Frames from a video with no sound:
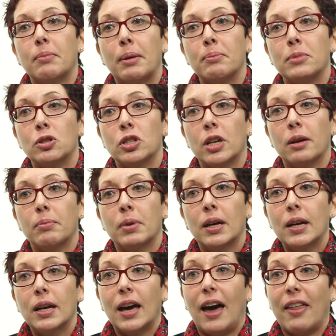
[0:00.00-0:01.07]
membership,
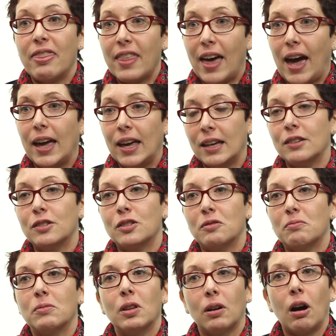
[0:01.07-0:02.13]
and that is
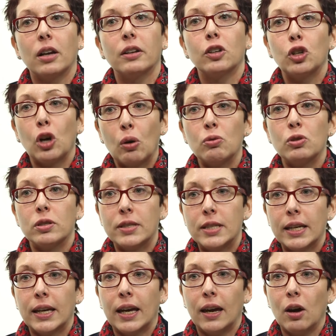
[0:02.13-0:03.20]
the kind of golden
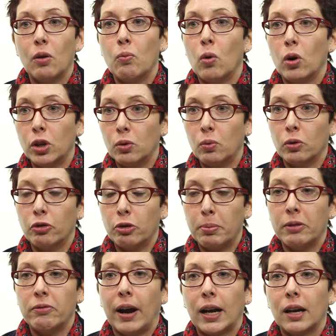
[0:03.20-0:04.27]
ticket and what you want to
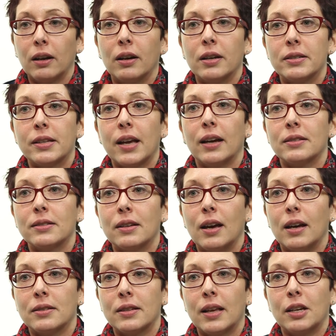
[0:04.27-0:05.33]
be recognised as
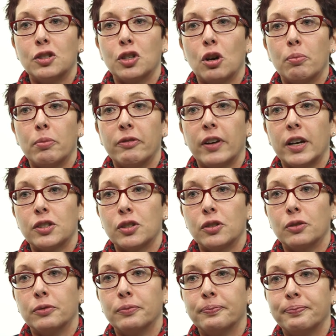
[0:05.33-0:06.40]
an HR professional.